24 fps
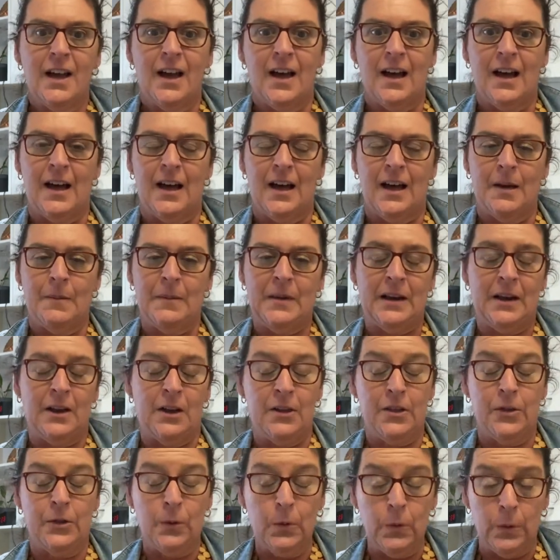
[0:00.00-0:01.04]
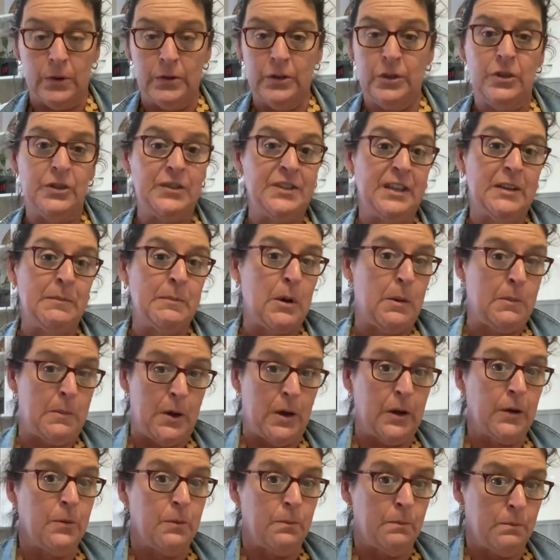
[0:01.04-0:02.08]
And I thought using
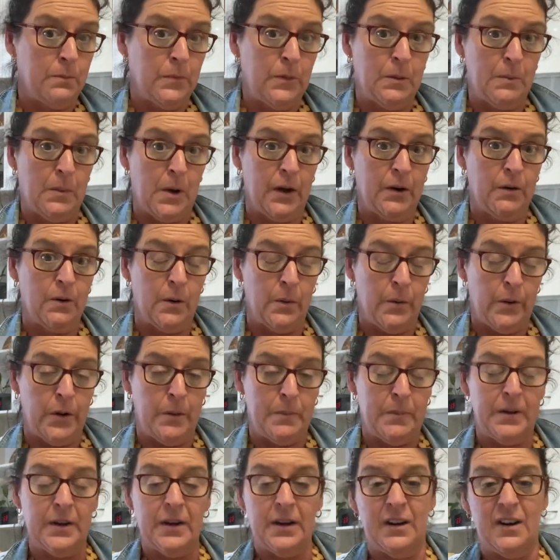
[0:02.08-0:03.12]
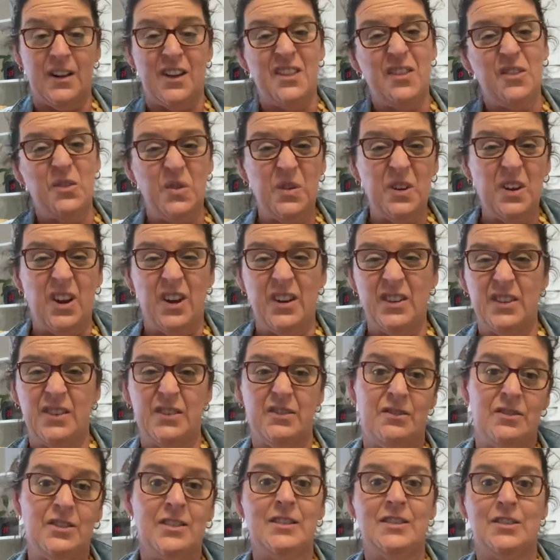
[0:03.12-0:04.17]
the micro oven, and I thought I'd
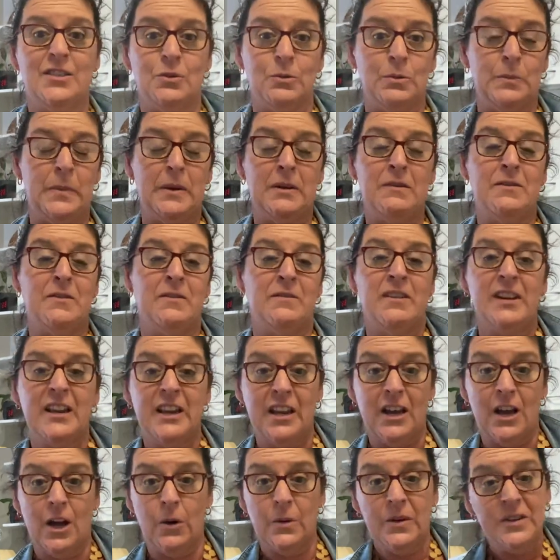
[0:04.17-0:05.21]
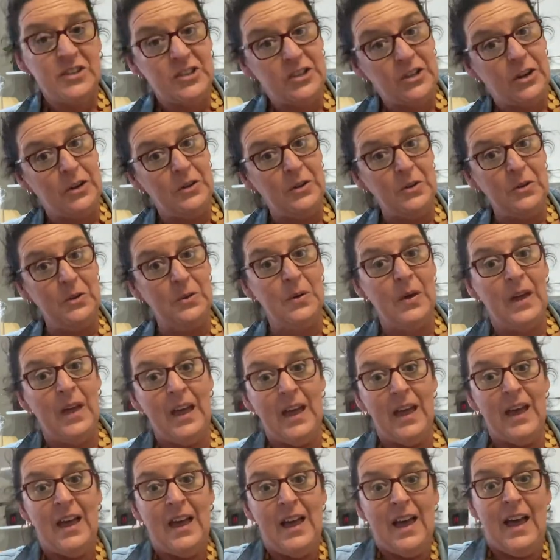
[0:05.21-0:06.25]
just do a bit of a video and show you
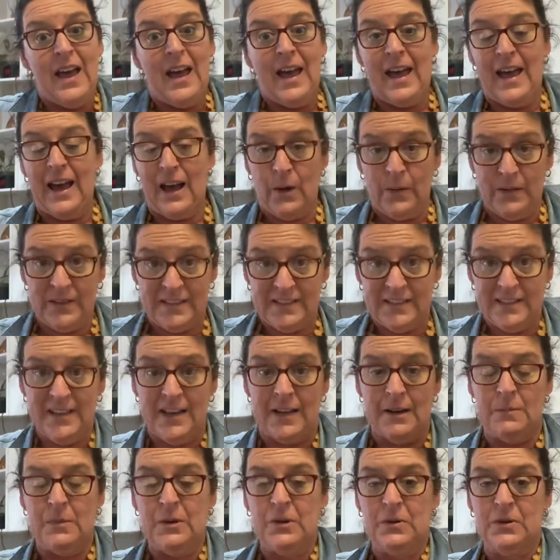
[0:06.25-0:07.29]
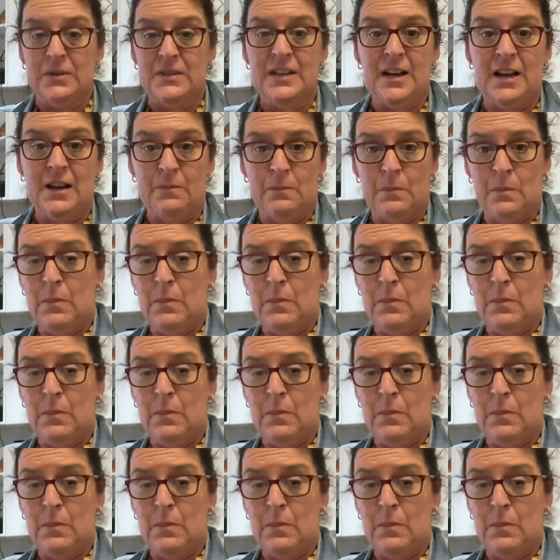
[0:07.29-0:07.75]
how it's done, because our